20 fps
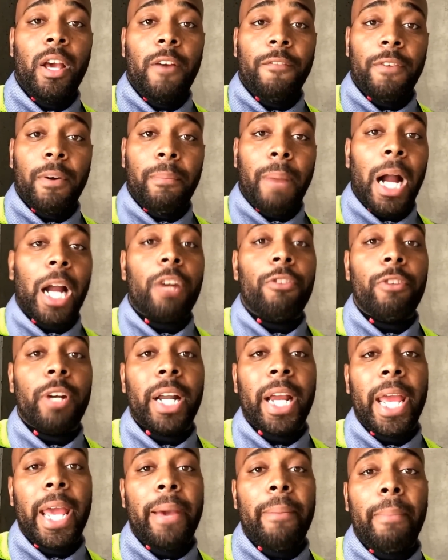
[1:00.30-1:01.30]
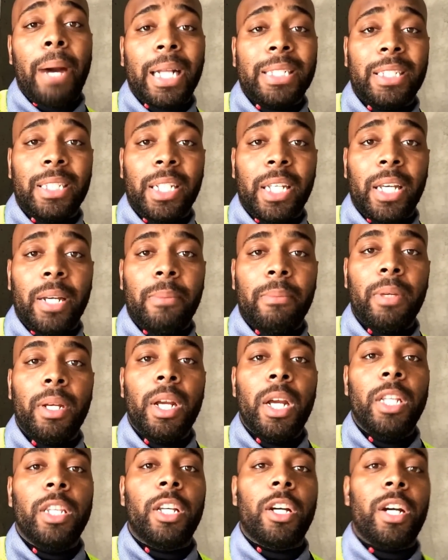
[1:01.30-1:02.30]
for my career and my GM,
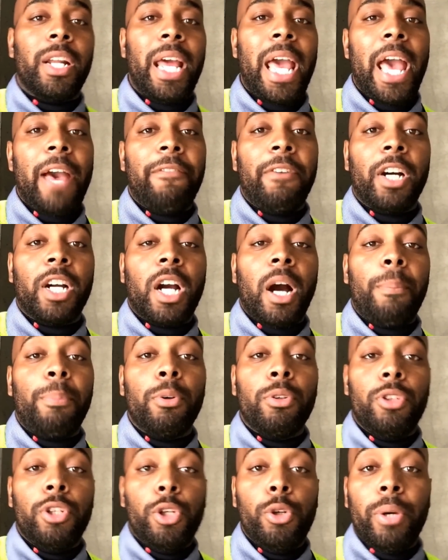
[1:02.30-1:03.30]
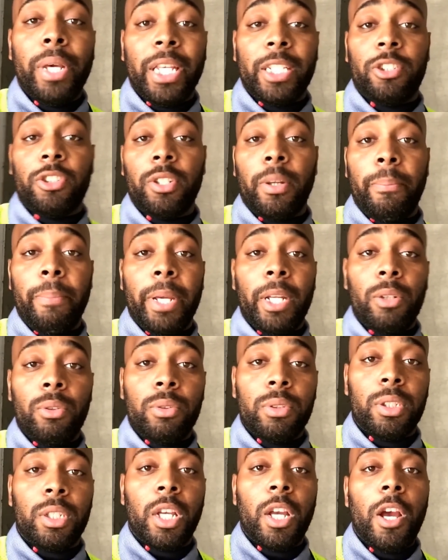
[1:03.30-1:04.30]
they're going to have a couple new
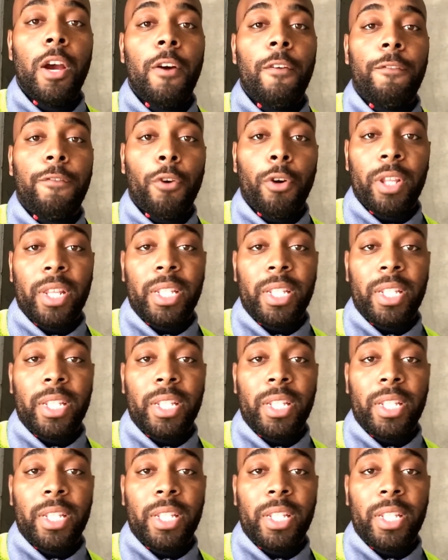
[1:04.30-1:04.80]
instrumentals for